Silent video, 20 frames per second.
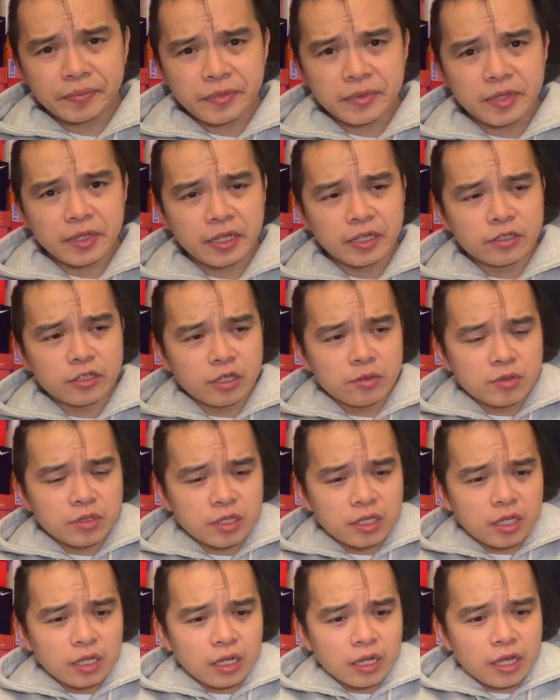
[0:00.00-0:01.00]
In terms
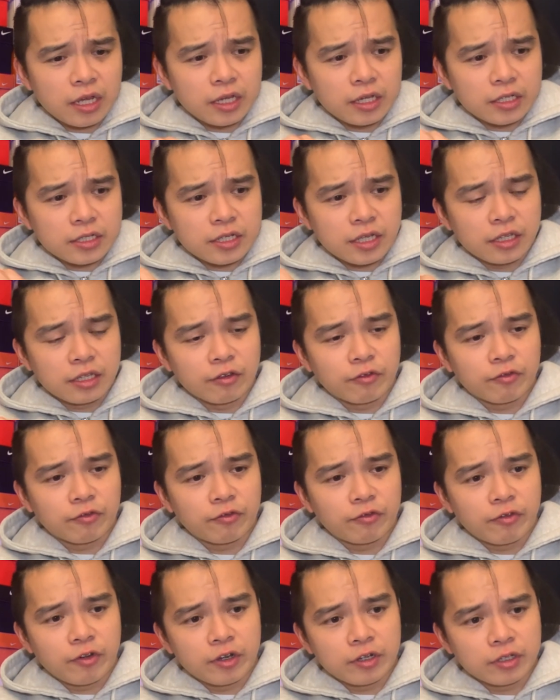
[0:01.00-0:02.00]
of the lights at the
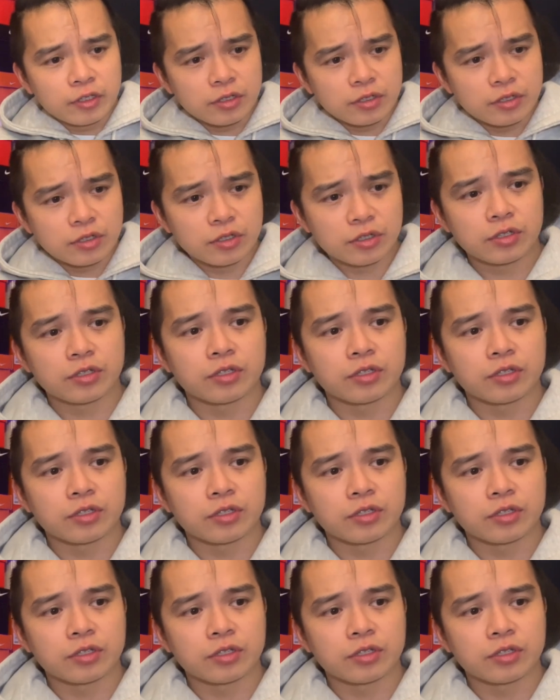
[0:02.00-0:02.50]
front,